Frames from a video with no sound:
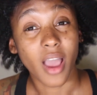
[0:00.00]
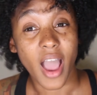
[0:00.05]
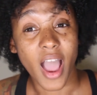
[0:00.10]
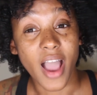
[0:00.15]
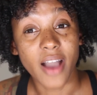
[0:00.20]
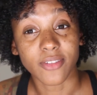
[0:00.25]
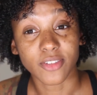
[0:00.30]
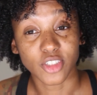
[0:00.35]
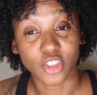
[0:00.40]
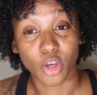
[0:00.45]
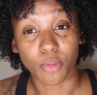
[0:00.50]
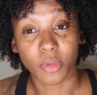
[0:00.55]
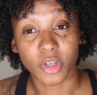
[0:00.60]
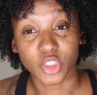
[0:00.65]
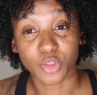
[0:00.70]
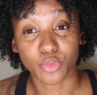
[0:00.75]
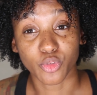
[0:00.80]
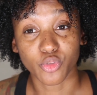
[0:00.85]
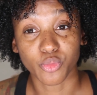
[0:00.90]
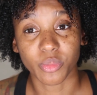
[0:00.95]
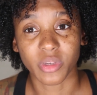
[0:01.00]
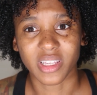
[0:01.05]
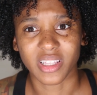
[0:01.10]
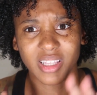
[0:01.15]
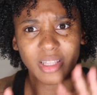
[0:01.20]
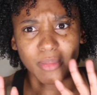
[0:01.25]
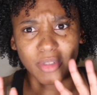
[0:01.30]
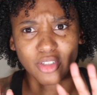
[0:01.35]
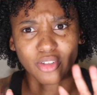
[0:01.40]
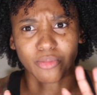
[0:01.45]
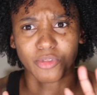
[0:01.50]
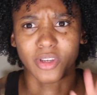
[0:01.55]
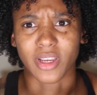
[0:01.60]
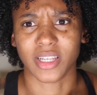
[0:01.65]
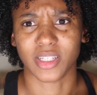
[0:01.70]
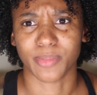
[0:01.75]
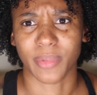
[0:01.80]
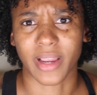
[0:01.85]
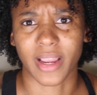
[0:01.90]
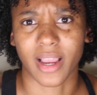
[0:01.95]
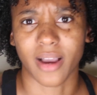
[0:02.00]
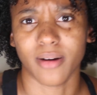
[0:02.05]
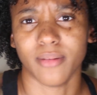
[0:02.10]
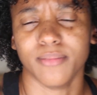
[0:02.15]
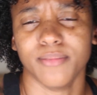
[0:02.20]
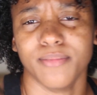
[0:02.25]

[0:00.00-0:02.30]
I have so much movement. Let me zoom you guys back out.